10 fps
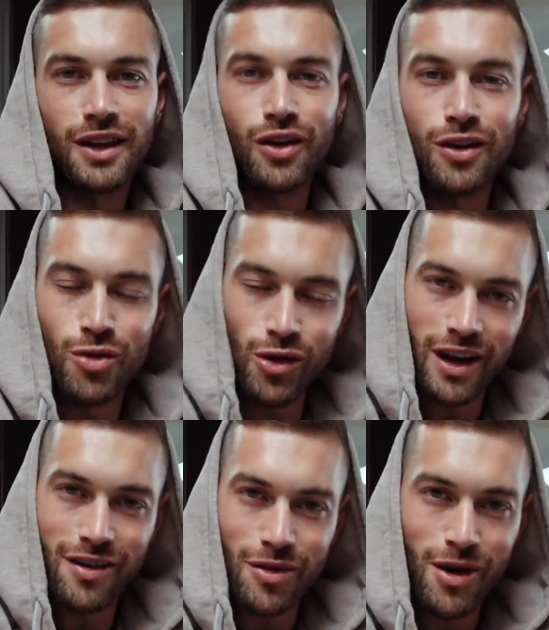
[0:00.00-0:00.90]
Good morning,
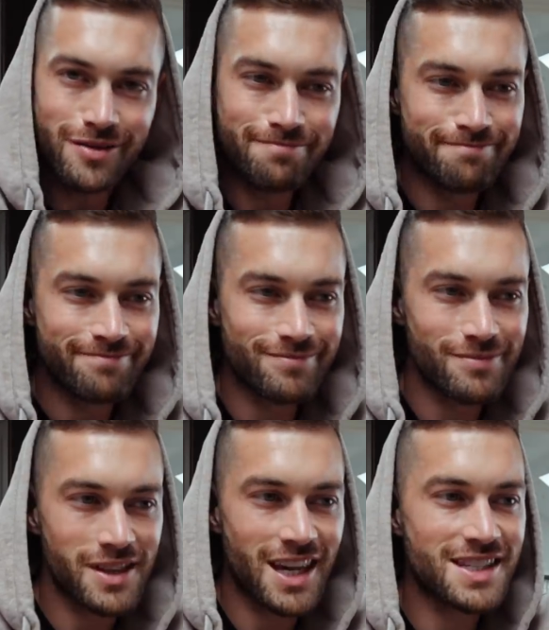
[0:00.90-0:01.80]
everyone.
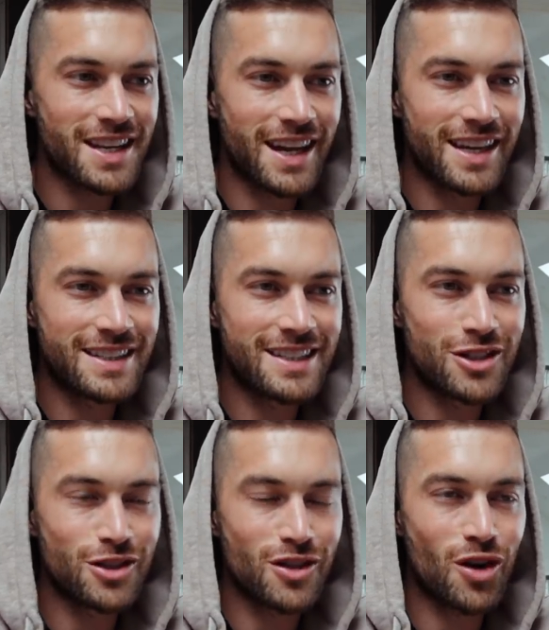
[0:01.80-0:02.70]
Yesterday
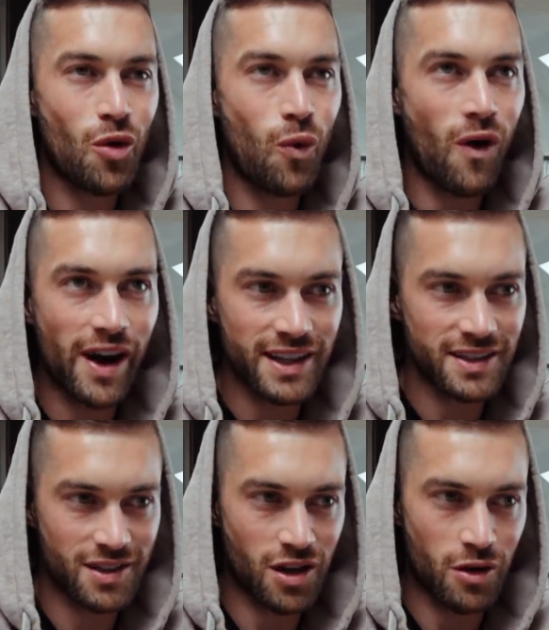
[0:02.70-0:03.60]
didn't
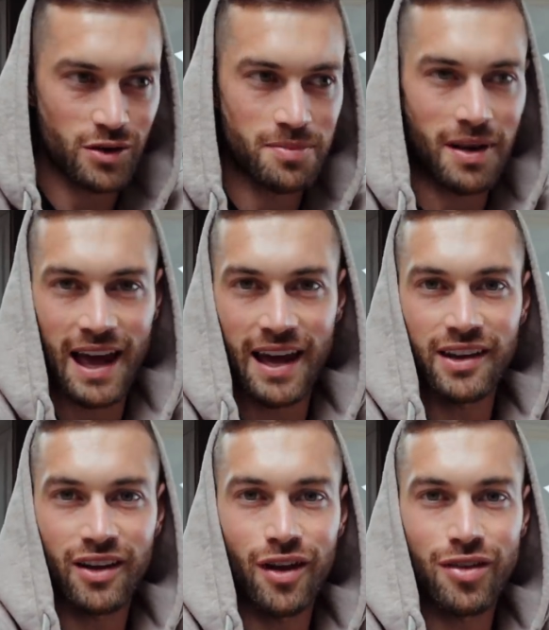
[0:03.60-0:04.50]
quite go to
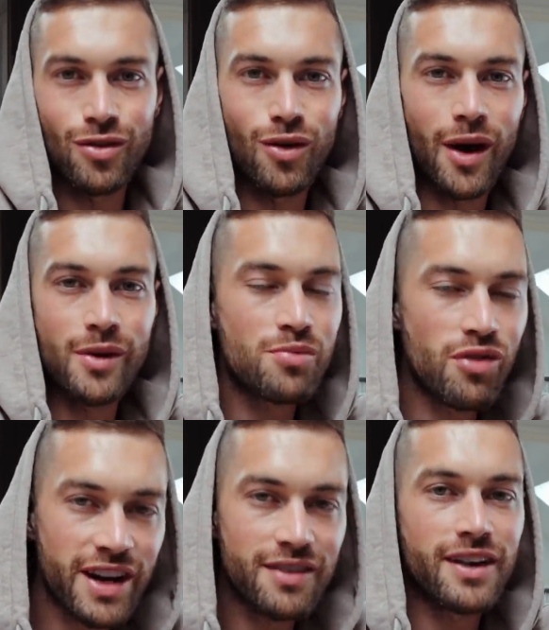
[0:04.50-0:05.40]
plan. I thought I would
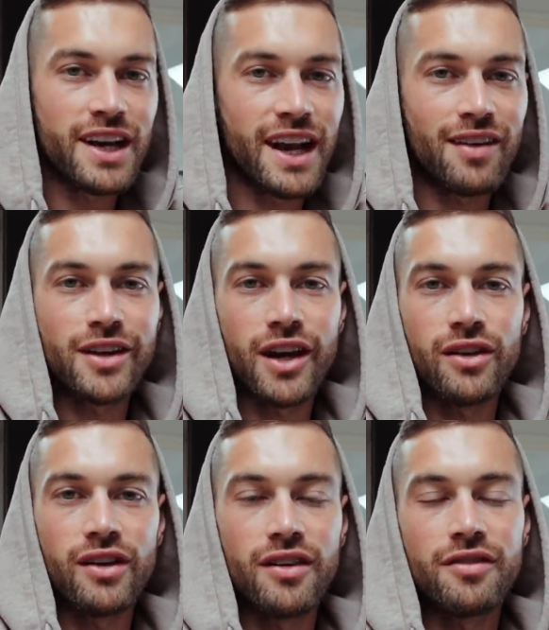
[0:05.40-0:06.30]
brave it and have a go
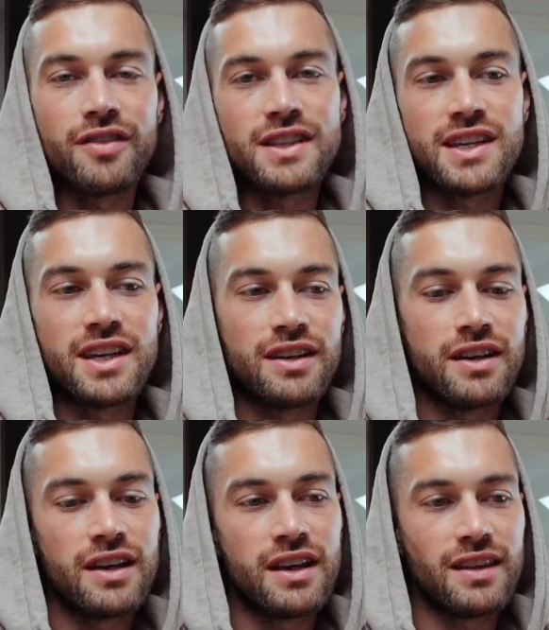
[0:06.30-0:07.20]
at fitting
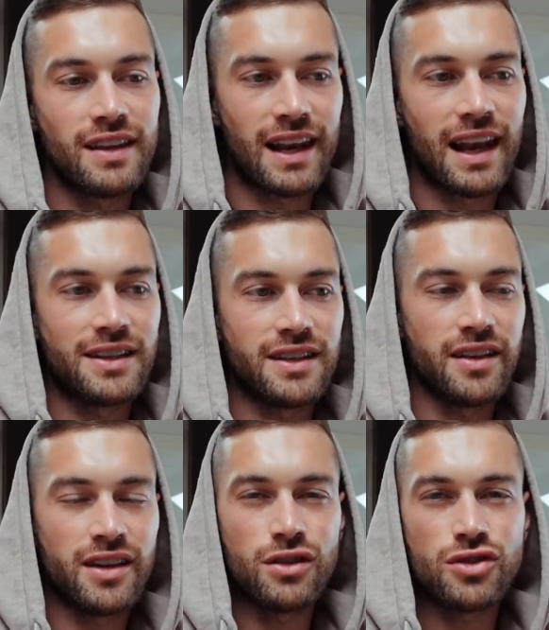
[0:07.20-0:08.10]
the cladding. I
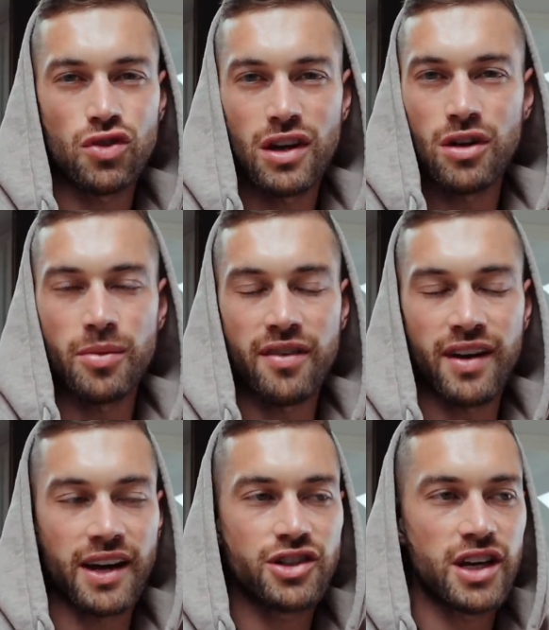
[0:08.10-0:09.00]
think you saw a little bit of
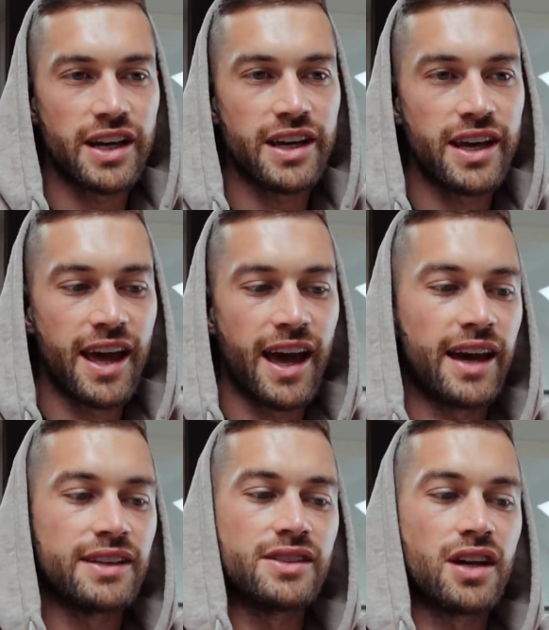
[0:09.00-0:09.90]
it actually,
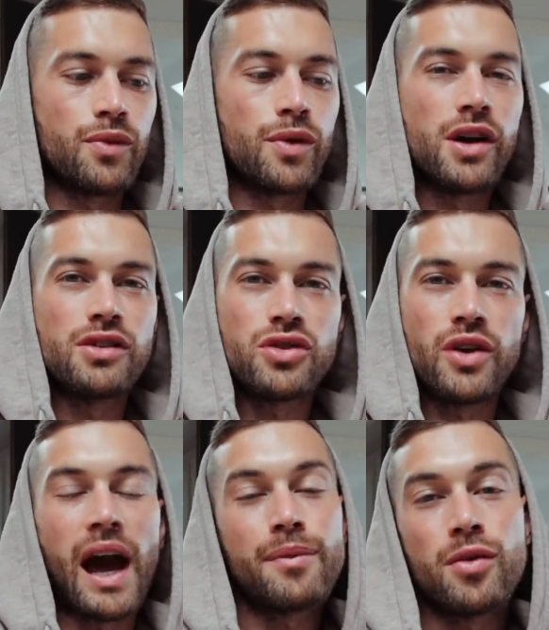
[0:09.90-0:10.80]
and we weren't too
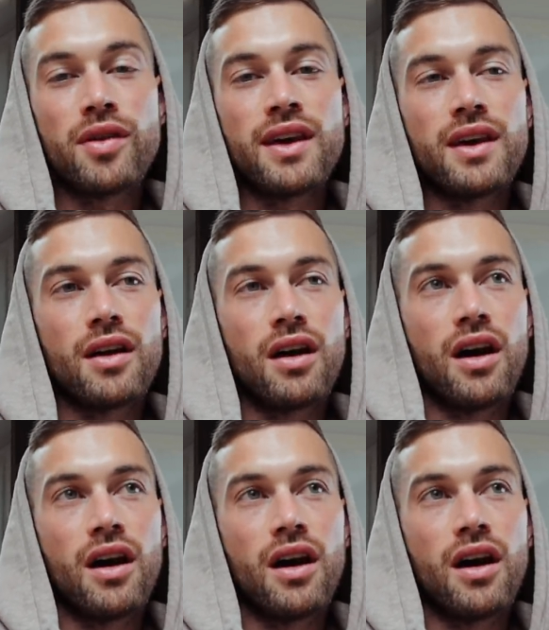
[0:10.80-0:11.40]
happy with it.